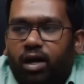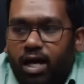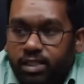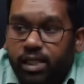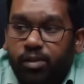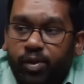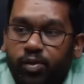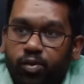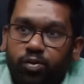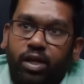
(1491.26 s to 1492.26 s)
asking me
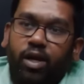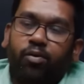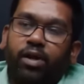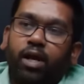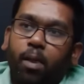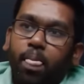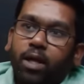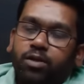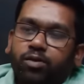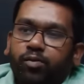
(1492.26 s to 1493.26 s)
to do that. Okay.
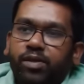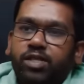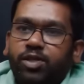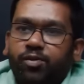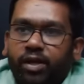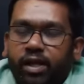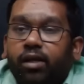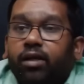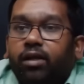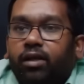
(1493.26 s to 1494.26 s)
So we'll see you
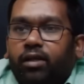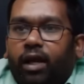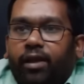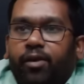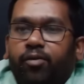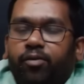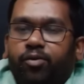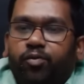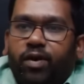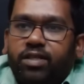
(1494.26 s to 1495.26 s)
again. Thank you
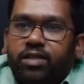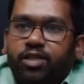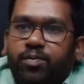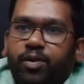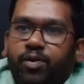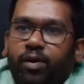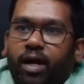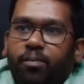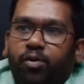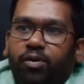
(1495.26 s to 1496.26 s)
to watching this video
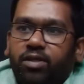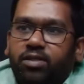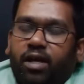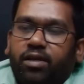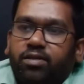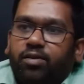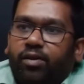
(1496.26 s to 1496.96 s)
at Plutus IAS.